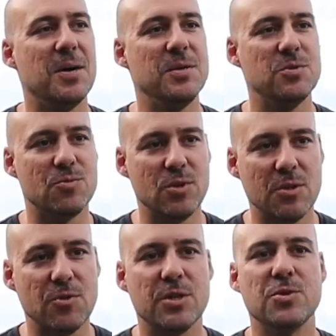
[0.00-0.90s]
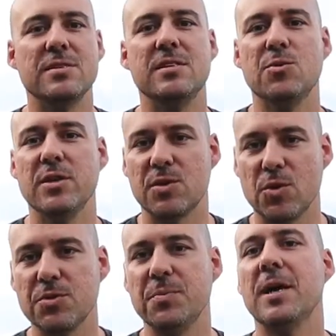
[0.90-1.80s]
He was really good to deal with.
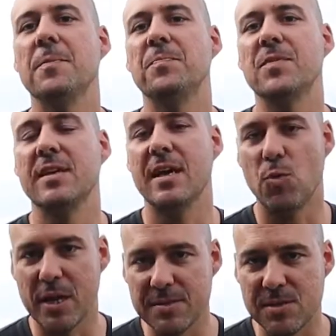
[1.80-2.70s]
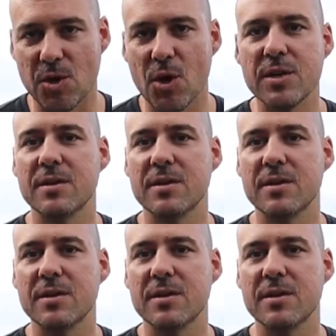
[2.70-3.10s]
Called him up. He had one in stock.